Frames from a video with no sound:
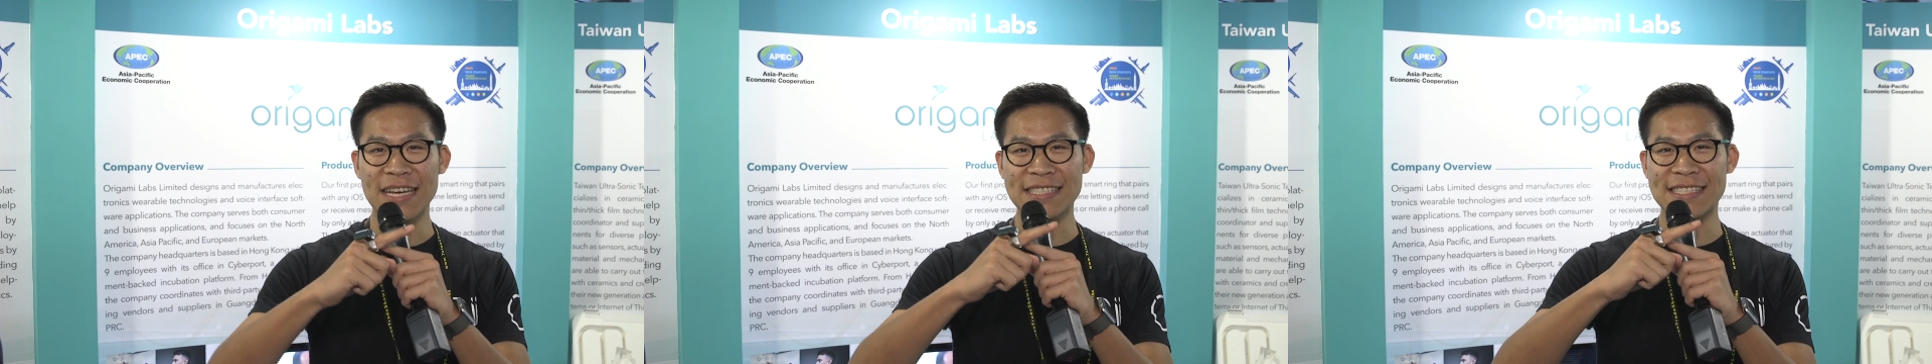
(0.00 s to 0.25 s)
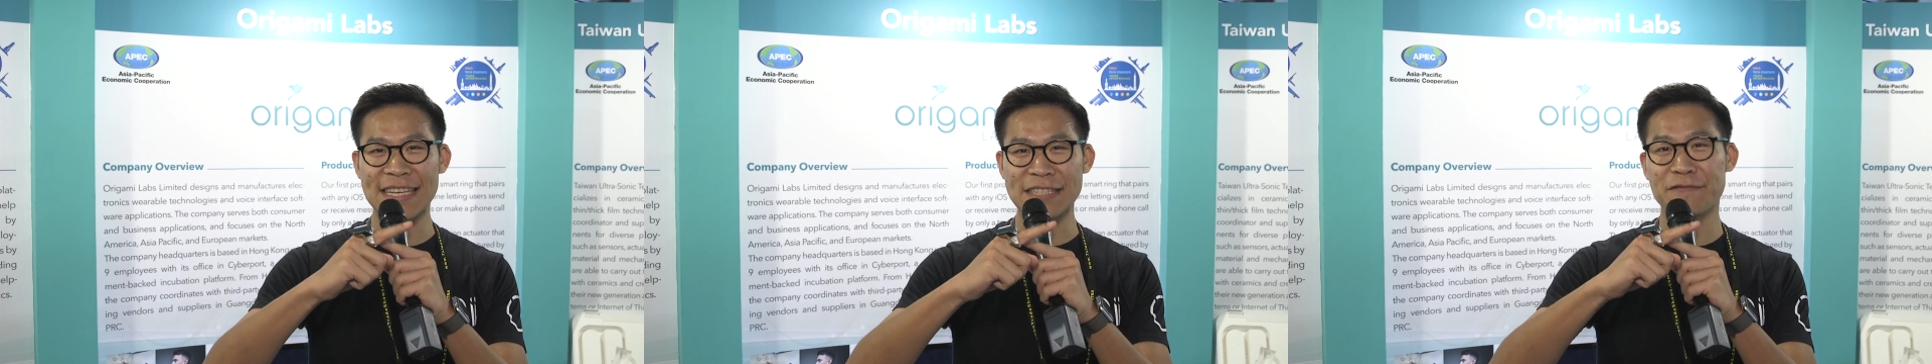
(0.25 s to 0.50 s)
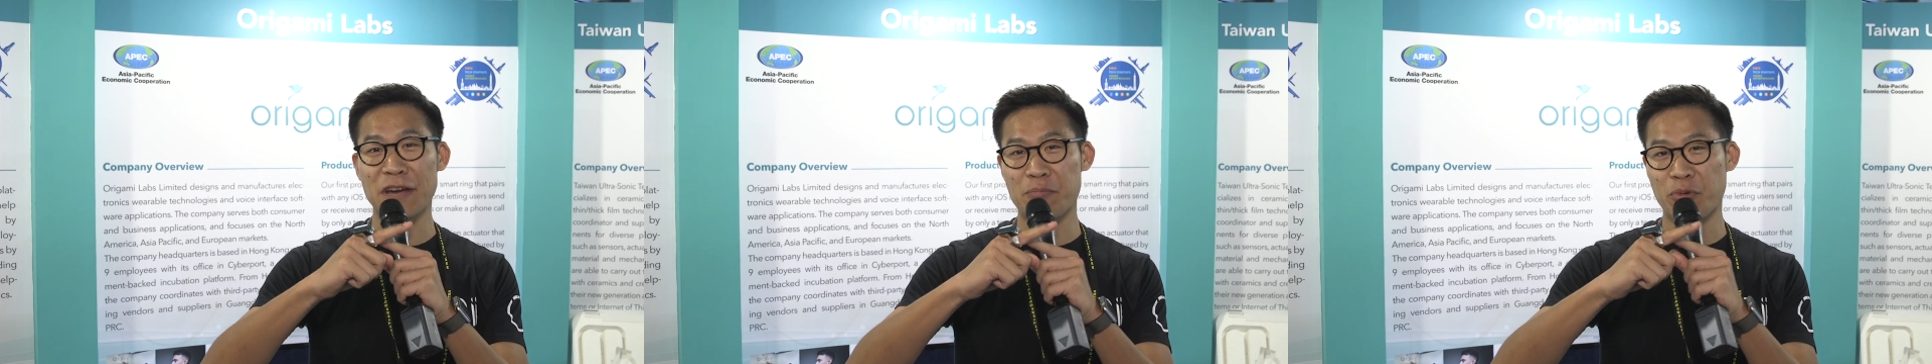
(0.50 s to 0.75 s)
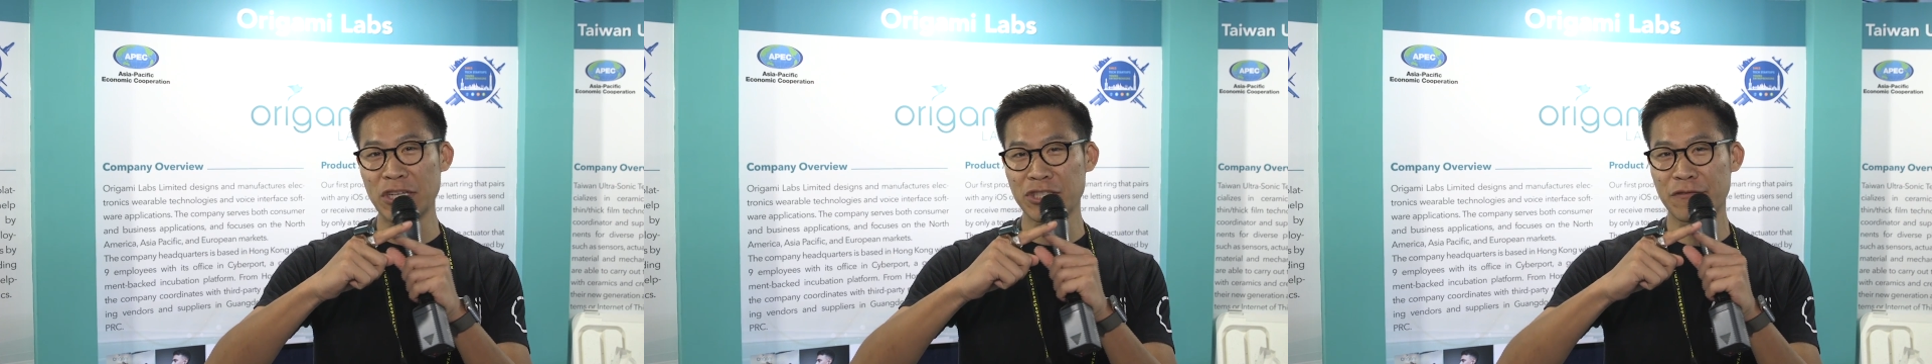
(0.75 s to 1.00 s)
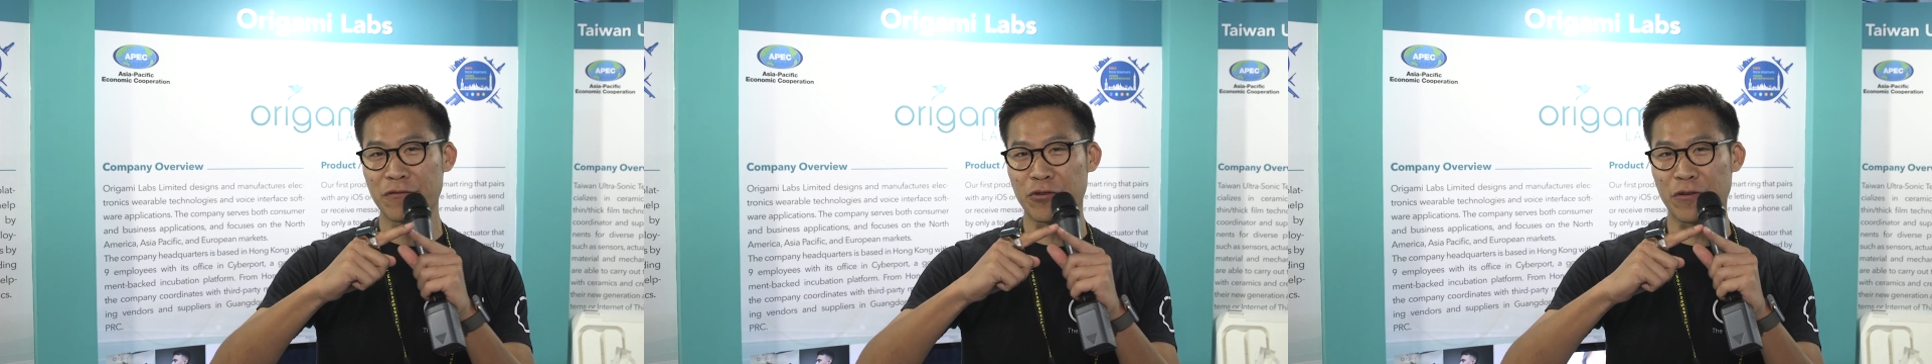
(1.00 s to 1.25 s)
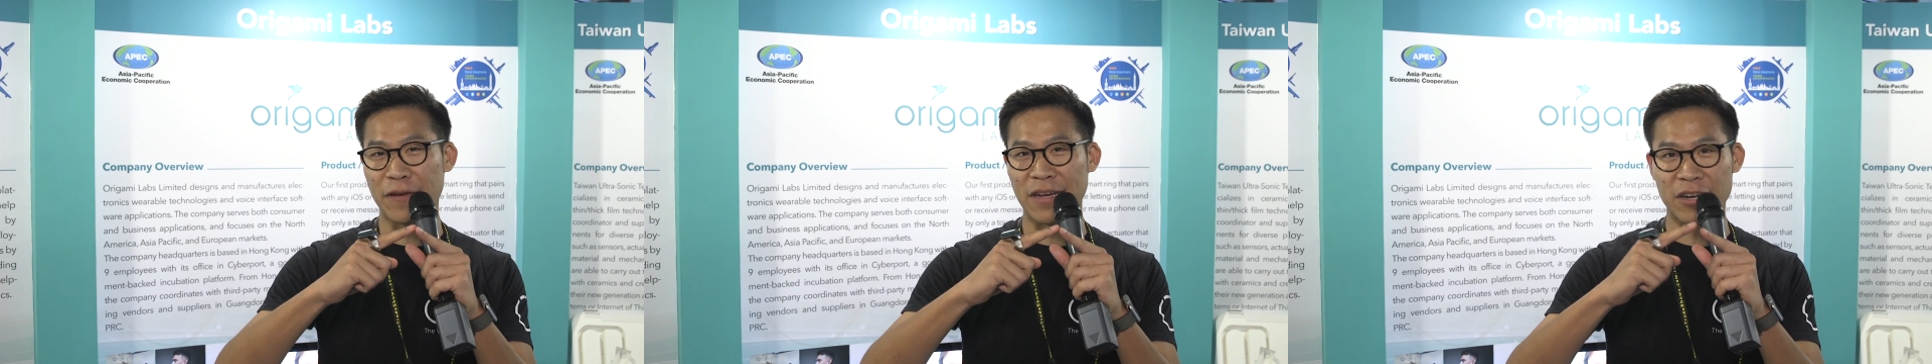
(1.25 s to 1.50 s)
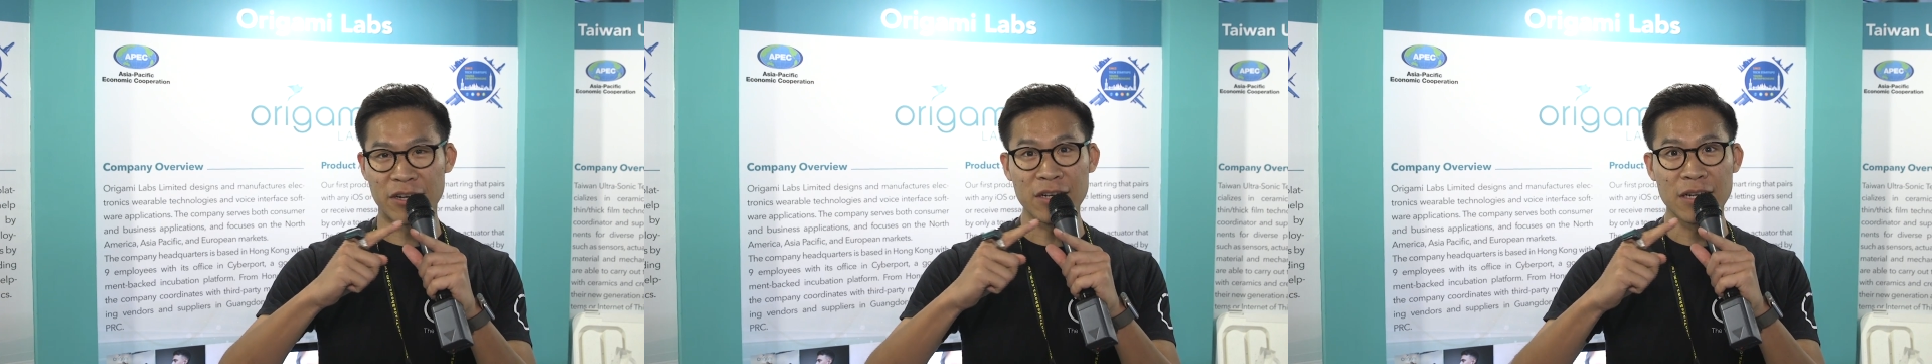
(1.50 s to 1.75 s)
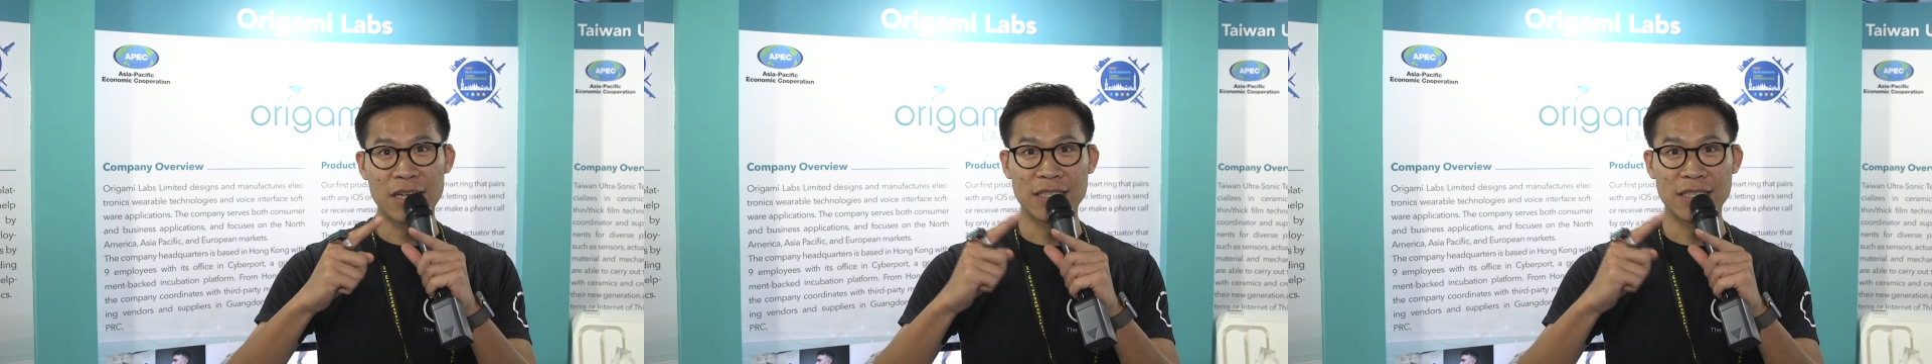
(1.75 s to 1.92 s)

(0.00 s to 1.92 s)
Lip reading: It sends vibrations through your finger